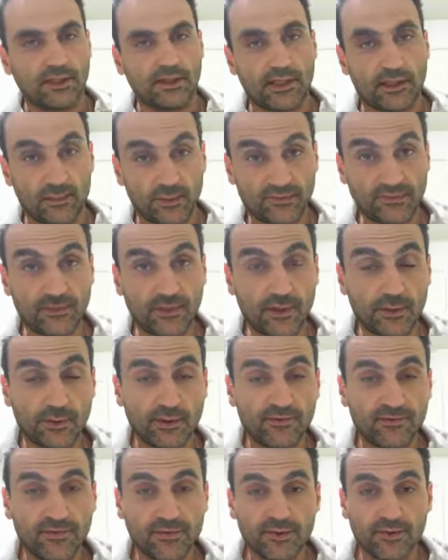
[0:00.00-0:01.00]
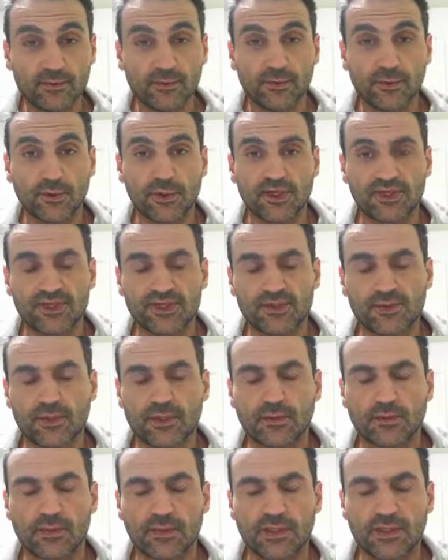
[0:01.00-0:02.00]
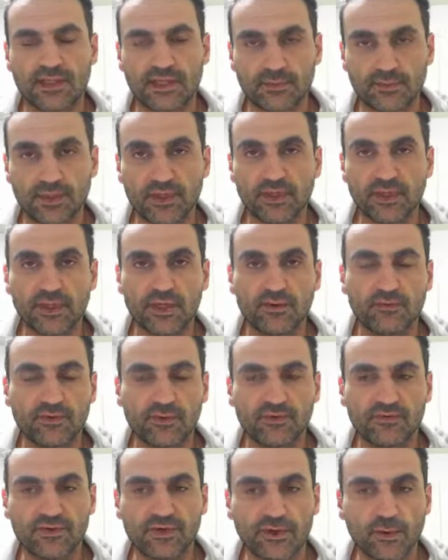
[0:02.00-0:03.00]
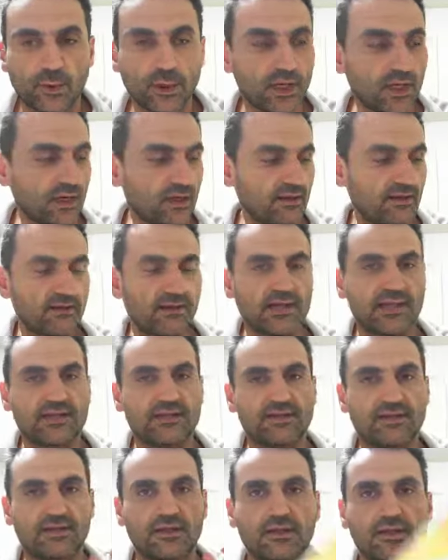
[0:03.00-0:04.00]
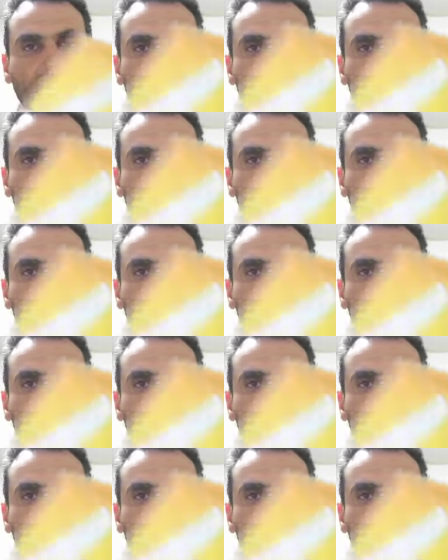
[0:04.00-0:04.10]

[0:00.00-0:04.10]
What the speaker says: Now, before I review the book, I just want to let it be known very, very quickly that